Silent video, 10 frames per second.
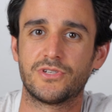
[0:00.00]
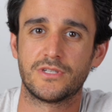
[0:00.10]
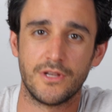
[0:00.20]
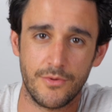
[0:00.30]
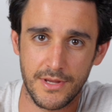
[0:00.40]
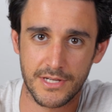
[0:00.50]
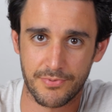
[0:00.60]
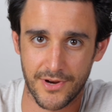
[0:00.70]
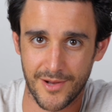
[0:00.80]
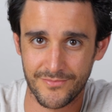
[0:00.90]
serious
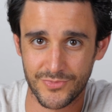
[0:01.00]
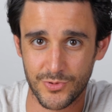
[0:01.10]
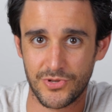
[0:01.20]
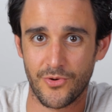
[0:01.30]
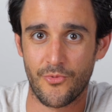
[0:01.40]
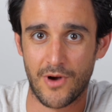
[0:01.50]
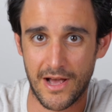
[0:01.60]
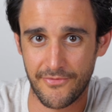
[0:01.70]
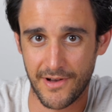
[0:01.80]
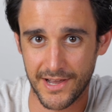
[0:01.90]
problems with your
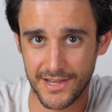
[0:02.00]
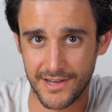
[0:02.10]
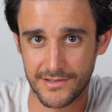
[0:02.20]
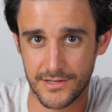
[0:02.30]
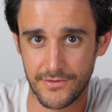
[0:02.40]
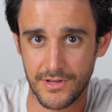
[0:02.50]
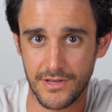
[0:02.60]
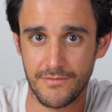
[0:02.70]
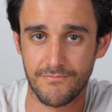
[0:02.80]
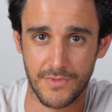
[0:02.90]
Wi-Fi
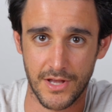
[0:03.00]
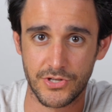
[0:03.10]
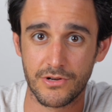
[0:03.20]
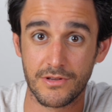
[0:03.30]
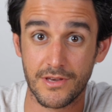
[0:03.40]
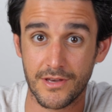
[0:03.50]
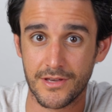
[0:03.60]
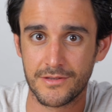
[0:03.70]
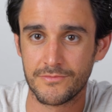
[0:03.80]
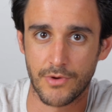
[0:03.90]
connectivity at your
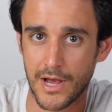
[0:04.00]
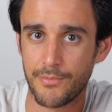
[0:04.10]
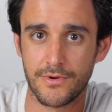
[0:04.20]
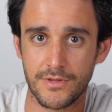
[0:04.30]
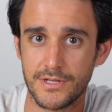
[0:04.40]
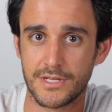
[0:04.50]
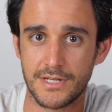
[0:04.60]
gig, grab one of these